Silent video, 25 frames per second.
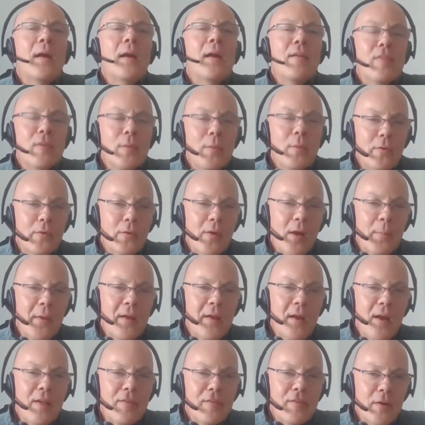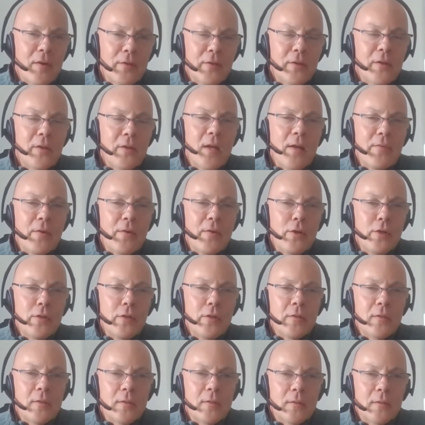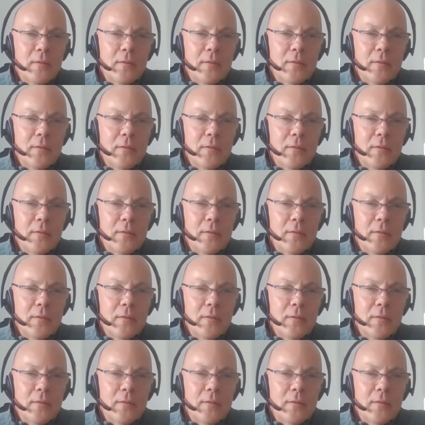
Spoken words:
I get some of the rugby guys on. You're going to have a hoot.